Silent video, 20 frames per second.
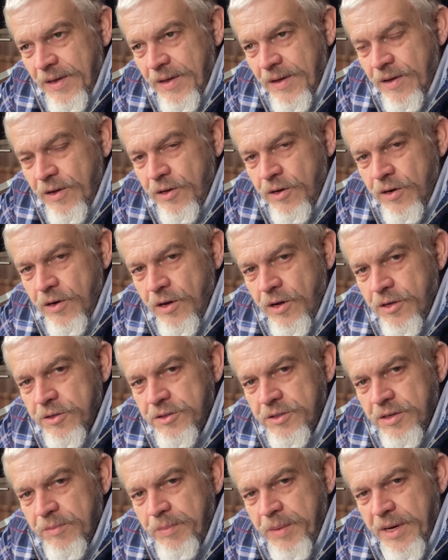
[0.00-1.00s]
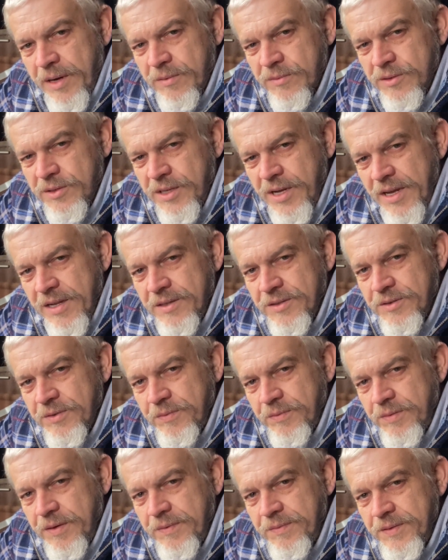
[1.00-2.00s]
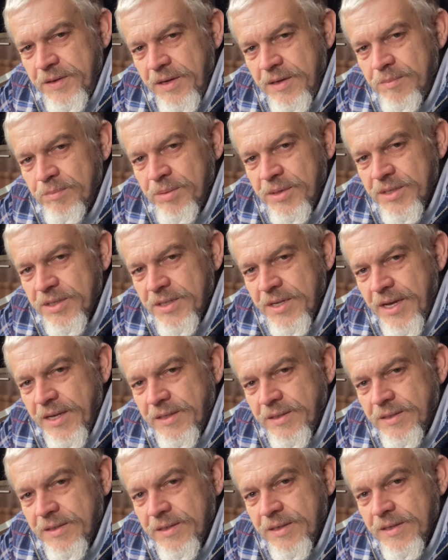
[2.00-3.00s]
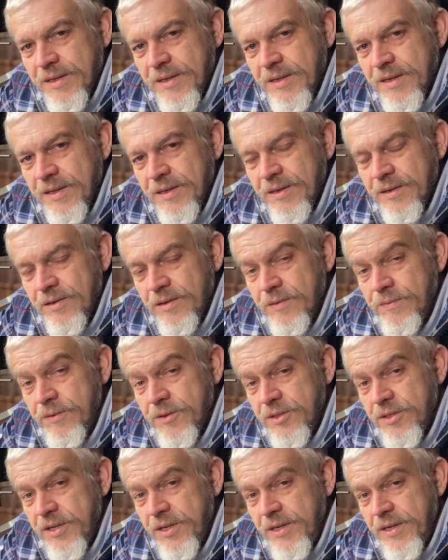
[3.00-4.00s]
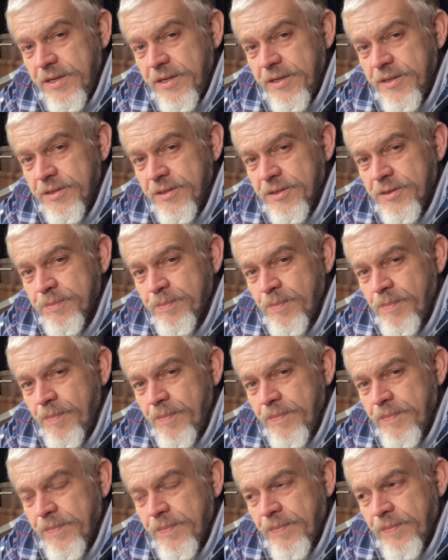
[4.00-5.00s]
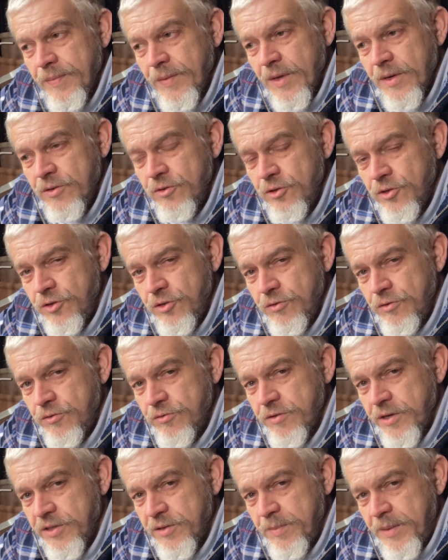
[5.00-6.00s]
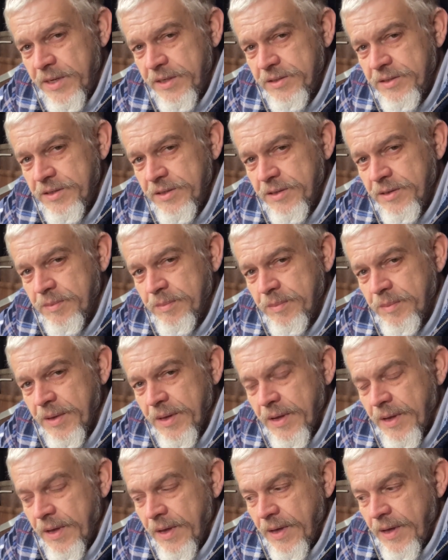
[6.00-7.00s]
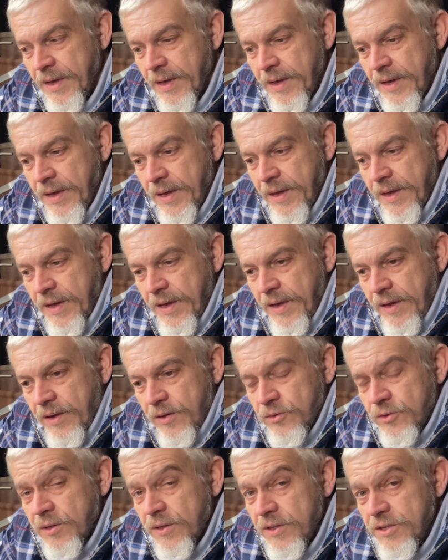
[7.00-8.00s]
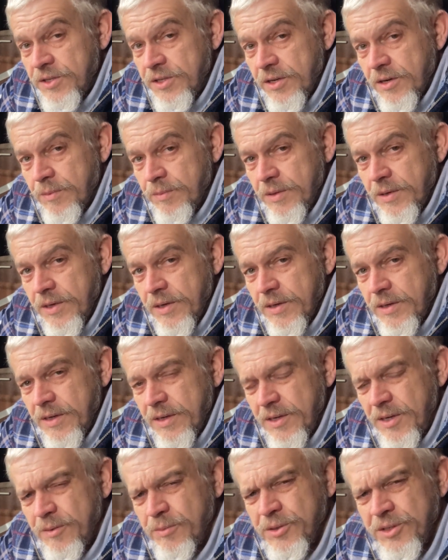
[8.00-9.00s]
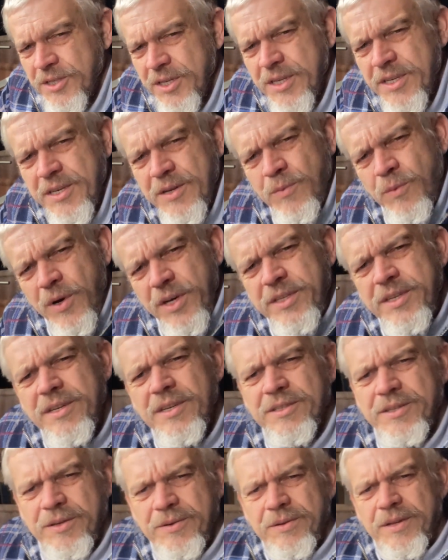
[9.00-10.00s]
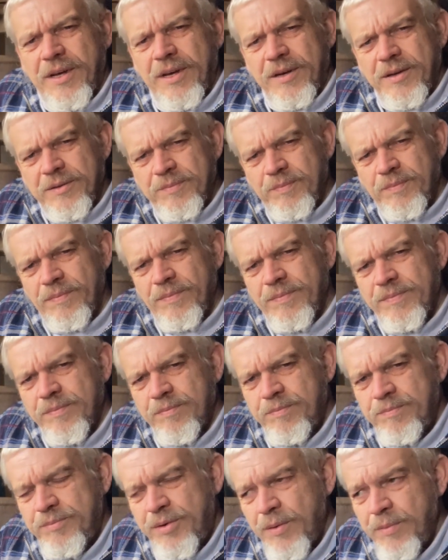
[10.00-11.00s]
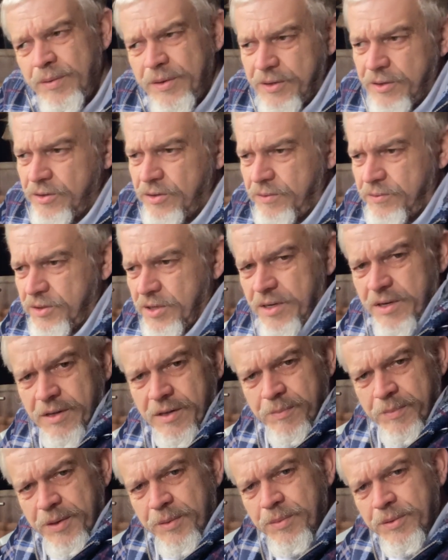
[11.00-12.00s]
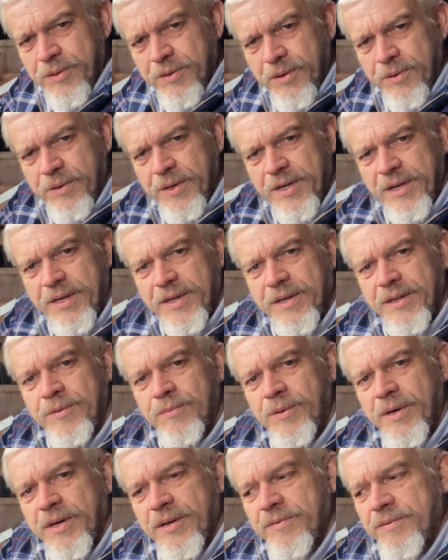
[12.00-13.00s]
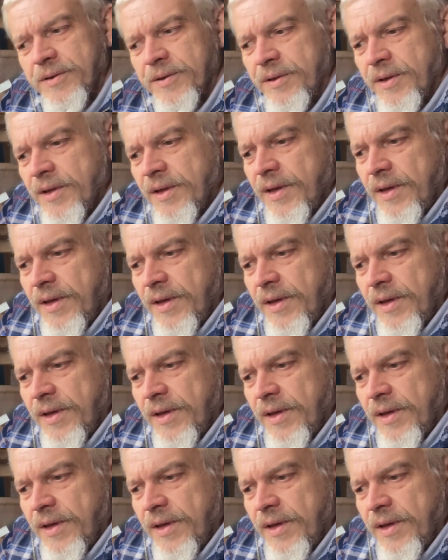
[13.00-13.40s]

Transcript: I lost about 10 to 15% of the seedlings just through transplanting them. So this year I'm not, and I was thinking, why did I do that? Probably because I've seen other people doing it and what have you.